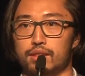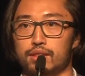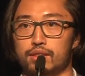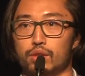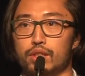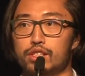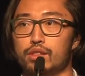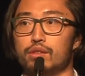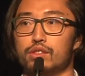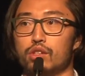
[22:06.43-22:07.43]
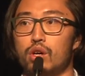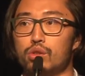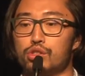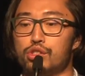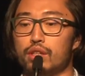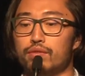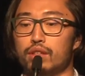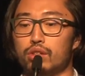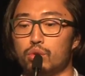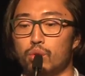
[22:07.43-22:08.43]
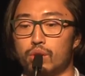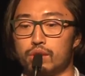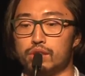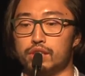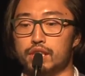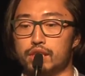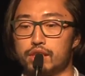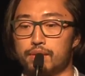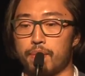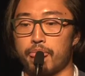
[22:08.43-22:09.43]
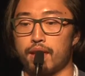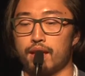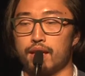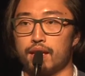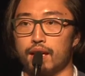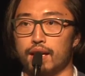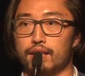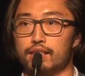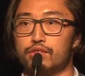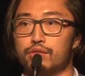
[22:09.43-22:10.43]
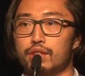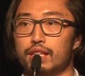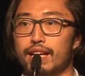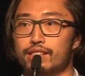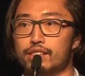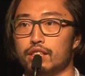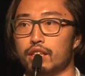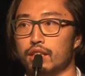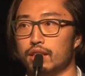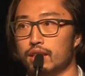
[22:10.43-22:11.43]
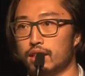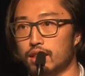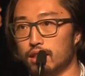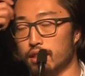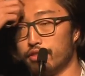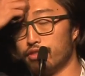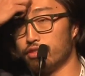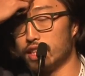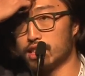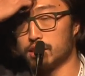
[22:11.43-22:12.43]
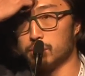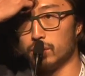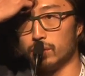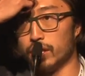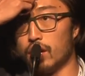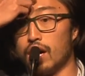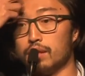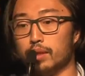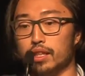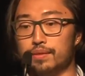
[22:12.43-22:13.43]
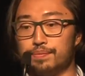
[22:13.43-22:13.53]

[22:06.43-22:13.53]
So it's all shifting towards this freelancing, flexible economy,